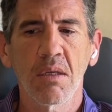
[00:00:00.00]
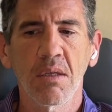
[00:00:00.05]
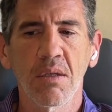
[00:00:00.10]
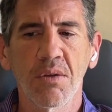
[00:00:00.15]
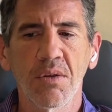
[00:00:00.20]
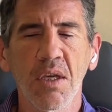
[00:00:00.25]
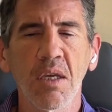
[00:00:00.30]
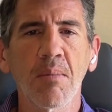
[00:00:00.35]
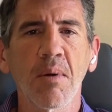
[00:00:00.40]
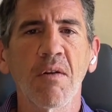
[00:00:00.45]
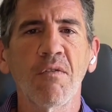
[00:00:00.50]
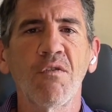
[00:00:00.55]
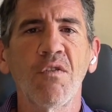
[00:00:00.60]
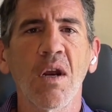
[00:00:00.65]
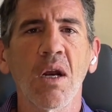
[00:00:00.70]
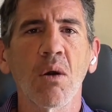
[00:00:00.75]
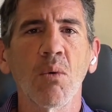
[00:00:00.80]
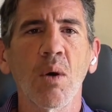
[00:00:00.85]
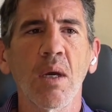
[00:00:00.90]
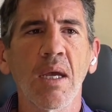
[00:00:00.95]
Think about a
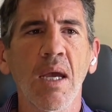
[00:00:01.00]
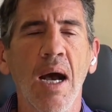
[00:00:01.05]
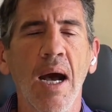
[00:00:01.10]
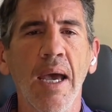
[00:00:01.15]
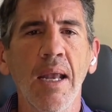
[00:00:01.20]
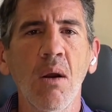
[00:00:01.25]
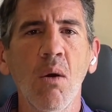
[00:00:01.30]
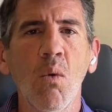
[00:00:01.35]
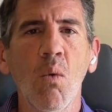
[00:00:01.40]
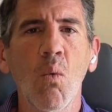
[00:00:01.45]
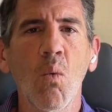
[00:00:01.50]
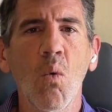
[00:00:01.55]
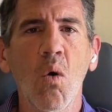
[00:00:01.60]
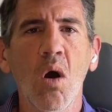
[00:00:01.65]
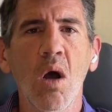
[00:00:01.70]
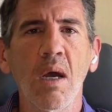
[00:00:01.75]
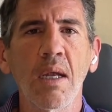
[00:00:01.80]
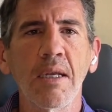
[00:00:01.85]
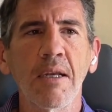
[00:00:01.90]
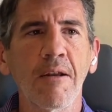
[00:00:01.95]
fairway. I don't
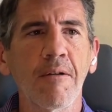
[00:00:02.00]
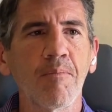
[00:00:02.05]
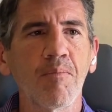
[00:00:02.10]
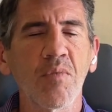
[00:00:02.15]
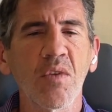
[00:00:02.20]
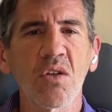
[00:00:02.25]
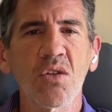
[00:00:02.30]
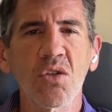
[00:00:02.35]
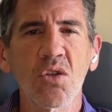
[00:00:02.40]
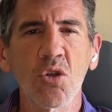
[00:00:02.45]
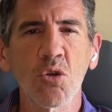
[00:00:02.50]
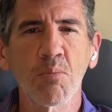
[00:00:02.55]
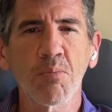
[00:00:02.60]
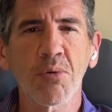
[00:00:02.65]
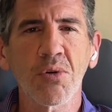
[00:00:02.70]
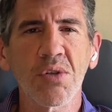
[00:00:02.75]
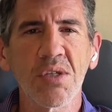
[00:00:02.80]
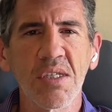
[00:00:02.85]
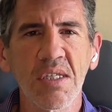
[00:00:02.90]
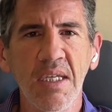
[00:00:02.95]
want
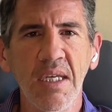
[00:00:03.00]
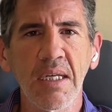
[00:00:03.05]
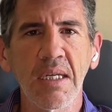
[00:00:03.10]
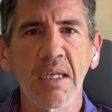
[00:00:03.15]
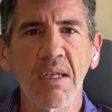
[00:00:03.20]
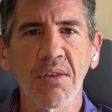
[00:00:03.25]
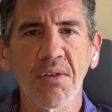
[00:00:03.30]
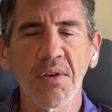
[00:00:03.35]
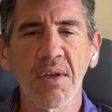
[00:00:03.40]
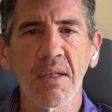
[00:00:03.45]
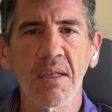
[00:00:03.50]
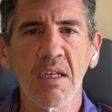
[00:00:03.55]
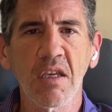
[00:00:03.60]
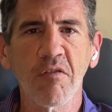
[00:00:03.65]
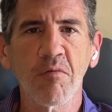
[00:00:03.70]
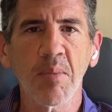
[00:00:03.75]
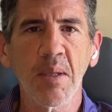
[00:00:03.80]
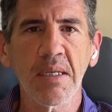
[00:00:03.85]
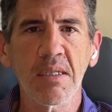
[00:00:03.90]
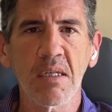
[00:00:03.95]
super skinny, thin leaf
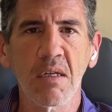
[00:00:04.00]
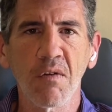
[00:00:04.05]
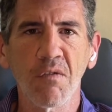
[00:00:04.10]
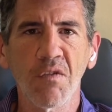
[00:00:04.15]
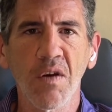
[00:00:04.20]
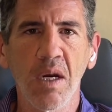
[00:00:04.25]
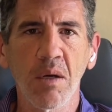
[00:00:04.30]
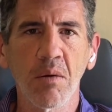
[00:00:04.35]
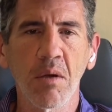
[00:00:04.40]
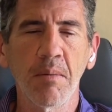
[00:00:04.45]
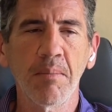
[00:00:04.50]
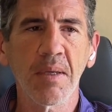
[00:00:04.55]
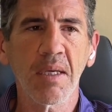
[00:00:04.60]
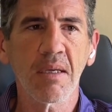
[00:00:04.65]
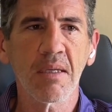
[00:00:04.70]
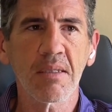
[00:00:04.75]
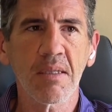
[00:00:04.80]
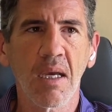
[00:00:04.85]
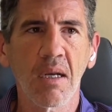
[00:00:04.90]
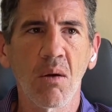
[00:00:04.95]
blades in the fairway
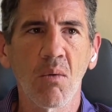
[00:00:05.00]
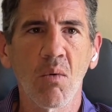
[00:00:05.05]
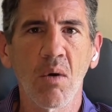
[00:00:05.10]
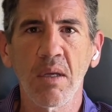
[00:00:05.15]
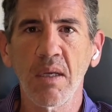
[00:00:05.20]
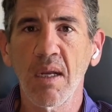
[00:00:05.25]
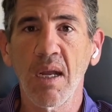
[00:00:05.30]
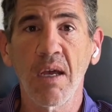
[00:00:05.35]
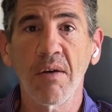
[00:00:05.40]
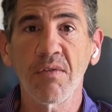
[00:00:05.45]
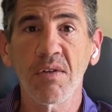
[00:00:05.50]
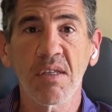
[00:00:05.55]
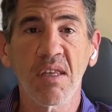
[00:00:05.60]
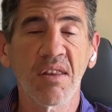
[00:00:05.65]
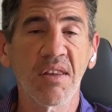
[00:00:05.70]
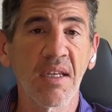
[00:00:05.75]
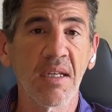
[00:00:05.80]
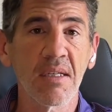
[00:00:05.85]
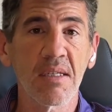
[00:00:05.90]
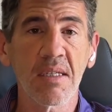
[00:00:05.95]
because I don't want you to have a
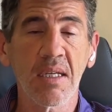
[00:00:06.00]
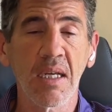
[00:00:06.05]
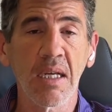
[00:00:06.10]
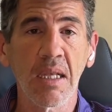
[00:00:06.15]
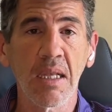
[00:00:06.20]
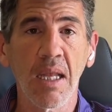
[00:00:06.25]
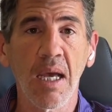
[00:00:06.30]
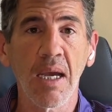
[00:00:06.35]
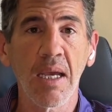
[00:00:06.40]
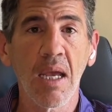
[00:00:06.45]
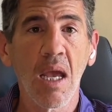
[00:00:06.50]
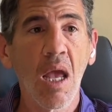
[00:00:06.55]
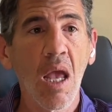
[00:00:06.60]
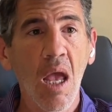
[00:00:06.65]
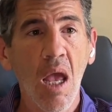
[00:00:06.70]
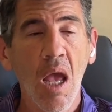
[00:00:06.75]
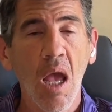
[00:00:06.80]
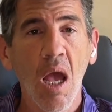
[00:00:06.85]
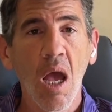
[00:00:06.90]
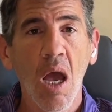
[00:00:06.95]
thin, skinny lie.
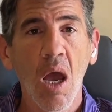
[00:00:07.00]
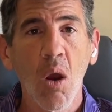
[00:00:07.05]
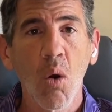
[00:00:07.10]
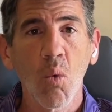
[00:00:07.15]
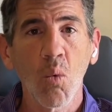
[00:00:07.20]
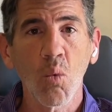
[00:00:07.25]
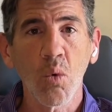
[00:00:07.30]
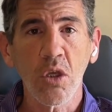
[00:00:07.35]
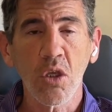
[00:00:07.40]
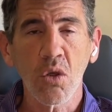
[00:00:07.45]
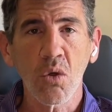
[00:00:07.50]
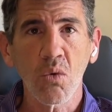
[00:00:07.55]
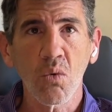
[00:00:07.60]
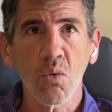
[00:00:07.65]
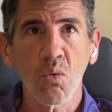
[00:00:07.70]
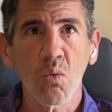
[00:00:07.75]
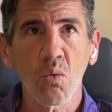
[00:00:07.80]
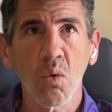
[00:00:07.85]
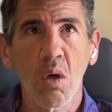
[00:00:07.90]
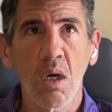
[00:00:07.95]
When
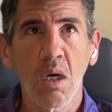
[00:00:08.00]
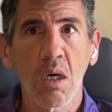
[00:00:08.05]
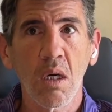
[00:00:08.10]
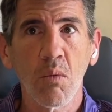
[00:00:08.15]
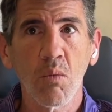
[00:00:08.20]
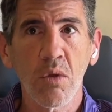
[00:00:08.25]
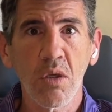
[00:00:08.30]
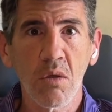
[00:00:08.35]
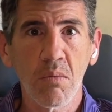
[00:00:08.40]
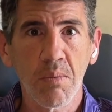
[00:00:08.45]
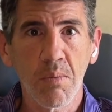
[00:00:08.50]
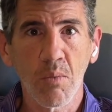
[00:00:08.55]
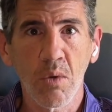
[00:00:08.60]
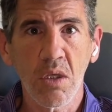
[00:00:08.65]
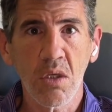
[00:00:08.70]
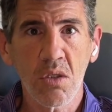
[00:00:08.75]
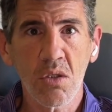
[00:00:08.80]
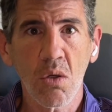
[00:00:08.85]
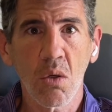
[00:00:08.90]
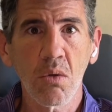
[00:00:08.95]

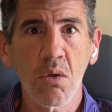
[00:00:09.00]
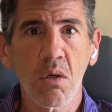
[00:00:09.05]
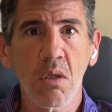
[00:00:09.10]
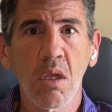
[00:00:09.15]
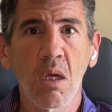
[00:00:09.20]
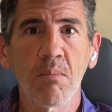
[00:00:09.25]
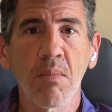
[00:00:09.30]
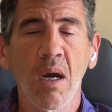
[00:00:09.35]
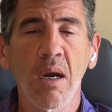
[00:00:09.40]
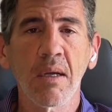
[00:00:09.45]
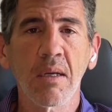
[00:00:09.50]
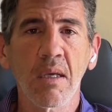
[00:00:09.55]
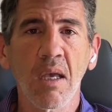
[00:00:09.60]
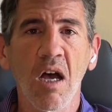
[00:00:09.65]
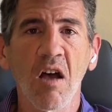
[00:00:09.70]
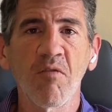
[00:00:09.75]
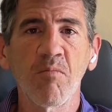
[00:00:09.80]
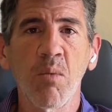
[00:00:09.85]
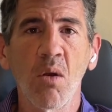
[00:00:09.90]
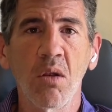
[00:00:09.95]
you sow your club behind a
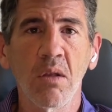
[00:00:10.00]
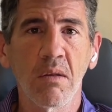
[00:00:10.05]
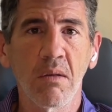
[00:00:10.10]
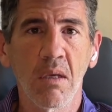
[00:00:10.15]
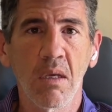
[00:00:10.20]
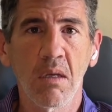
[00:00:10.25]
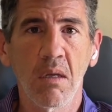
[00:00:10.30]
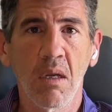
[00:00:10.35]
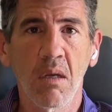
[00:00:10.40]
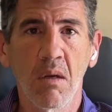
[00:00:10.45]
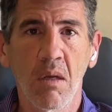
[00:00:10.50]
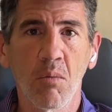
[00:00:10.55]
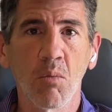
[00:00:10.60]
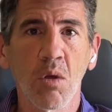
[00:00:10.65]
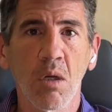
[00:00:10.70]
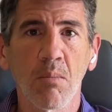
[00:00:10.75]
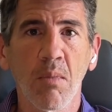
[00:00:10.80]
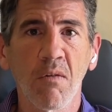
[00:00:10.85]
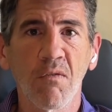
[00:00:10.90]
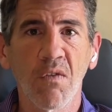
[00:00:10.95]
golf ball in one
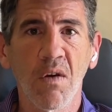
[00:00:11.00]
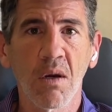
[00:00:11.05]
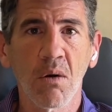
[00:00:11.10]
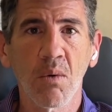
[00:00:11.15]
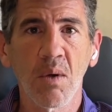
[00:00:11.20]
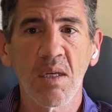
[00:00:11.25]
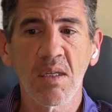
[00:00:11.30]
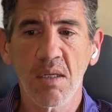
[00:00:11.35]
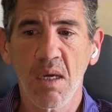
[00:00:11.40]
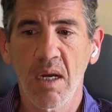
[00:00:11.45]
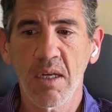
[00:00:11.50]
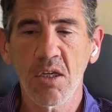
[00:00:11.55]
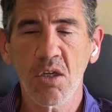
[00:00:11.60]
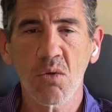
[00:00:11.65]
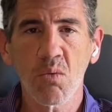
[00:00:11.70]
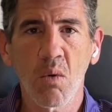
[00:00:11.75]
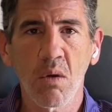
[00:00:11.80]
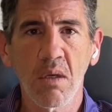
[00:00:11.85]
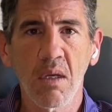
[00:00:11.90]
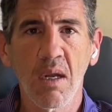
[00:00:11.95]
of my fairways, I
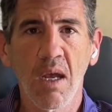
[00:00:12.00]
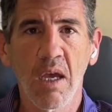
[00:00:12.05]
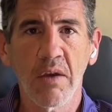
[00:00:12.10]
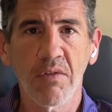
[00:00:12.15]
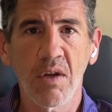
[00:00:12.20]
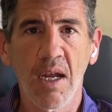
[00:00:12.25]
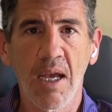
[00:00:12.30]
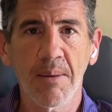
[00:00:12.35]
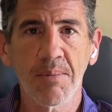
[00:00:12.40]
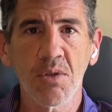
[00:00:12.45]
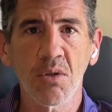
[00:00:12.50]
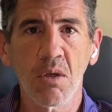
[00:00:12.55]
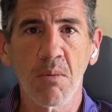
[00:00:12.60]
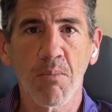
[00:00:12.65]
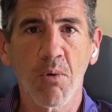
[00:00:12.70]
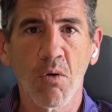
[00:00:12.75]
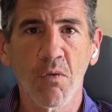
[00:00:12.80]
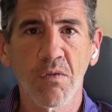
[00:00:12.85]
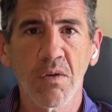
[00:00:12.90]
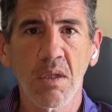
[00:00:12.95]
just want you to have an absolutely
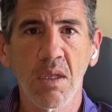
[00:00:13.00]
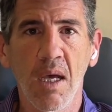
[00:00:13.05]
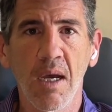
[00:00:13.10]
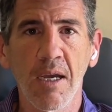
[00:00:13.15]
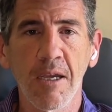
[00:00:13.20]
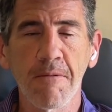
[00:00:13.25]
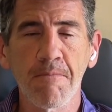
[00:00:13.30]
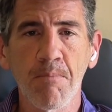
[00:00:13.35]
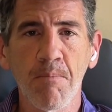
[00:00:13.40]
perfect lie.